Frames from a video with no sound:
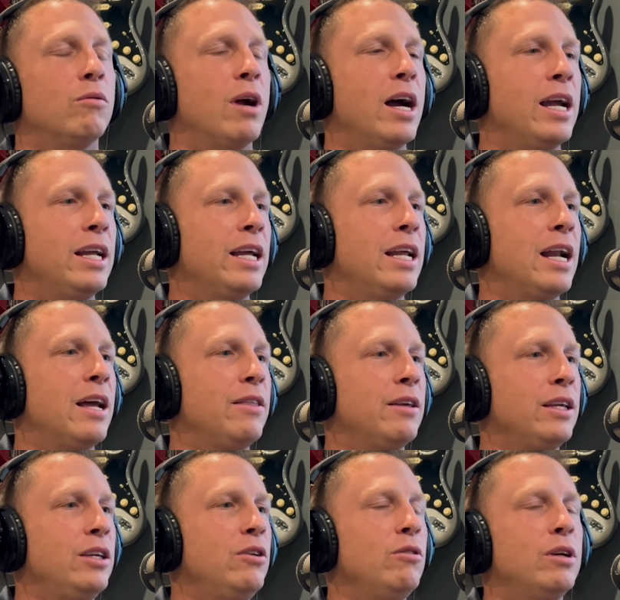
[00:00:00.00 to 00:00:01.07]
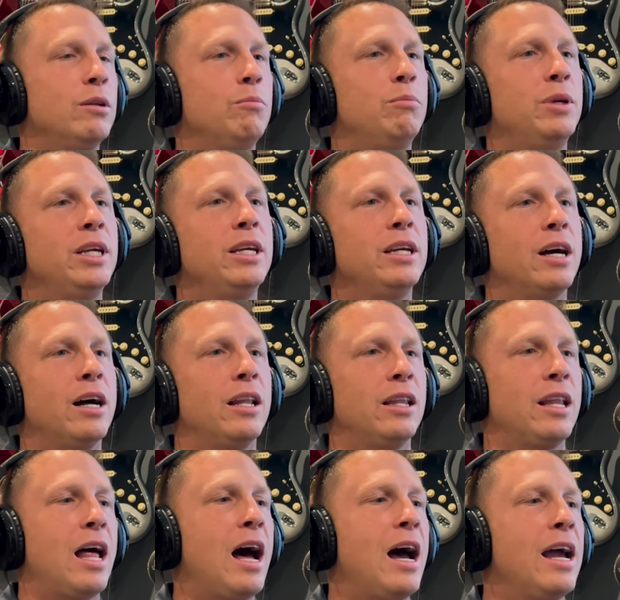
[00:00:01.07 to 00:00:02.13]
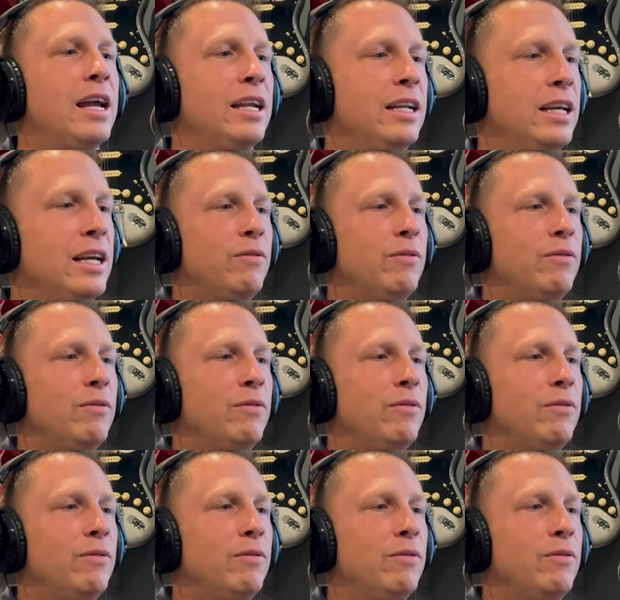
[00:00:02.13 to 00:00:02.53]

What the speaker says: right? And I think you can be a lion